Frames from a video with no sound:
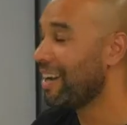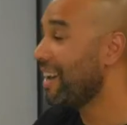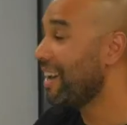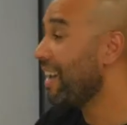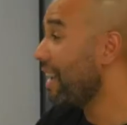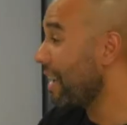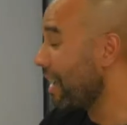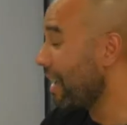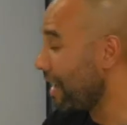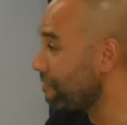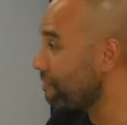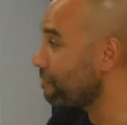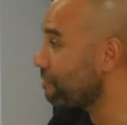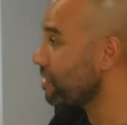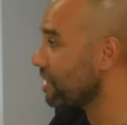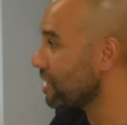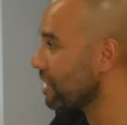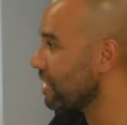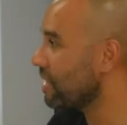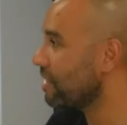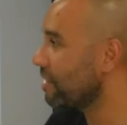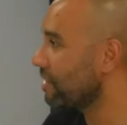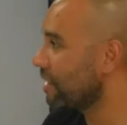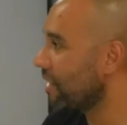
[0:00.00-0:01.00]
Every
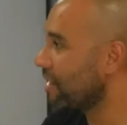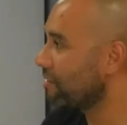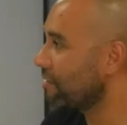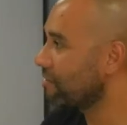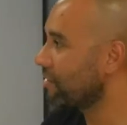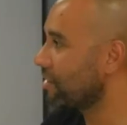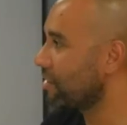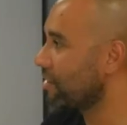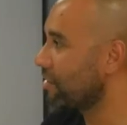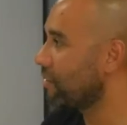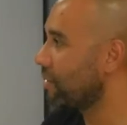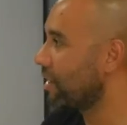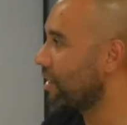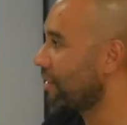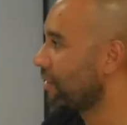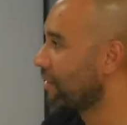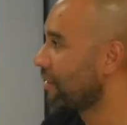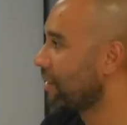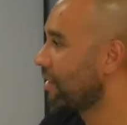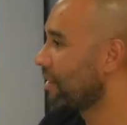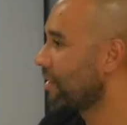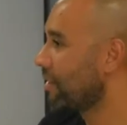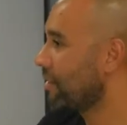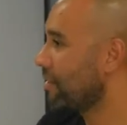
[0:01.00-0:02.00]
year they have to do it
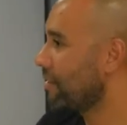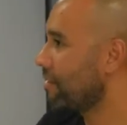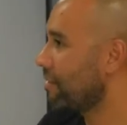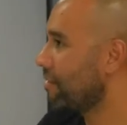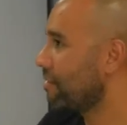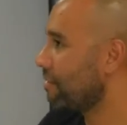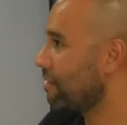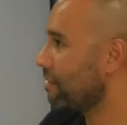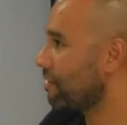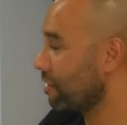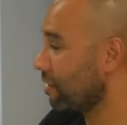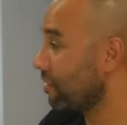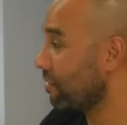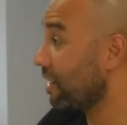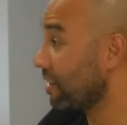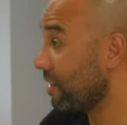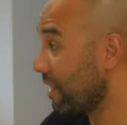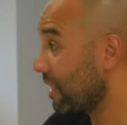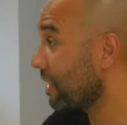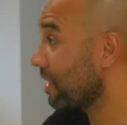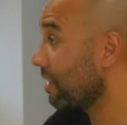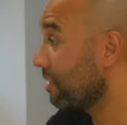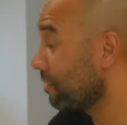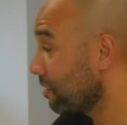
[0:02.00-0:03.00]
so that they
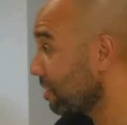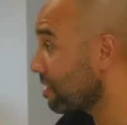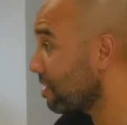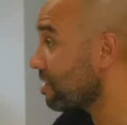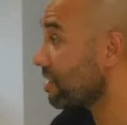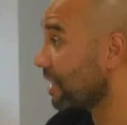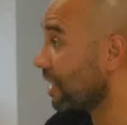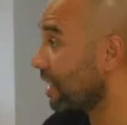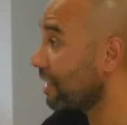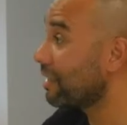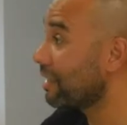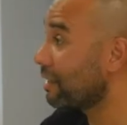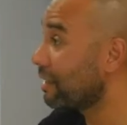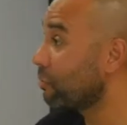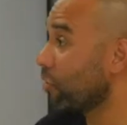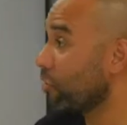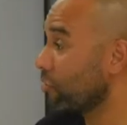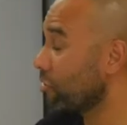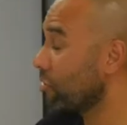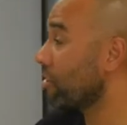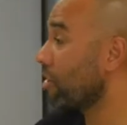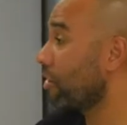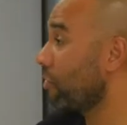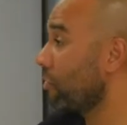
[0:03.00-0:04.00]
can understand
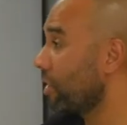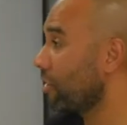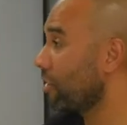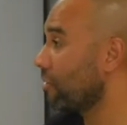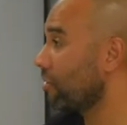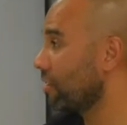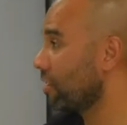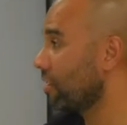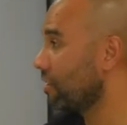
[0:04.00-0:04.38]
what's going on